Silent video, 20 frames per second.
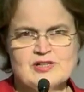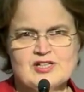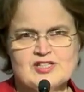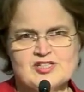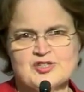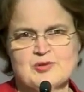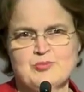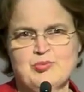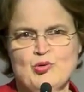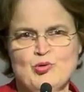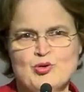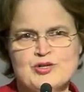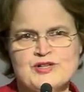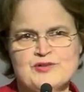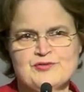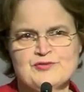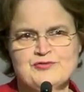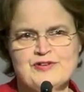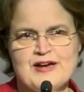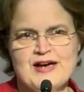a
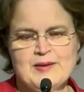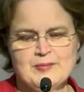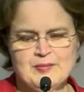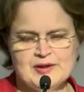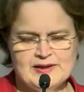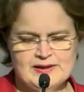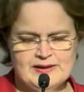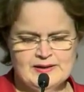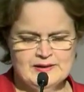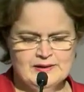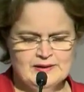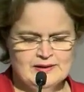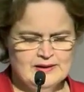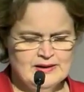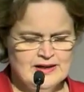supportive family,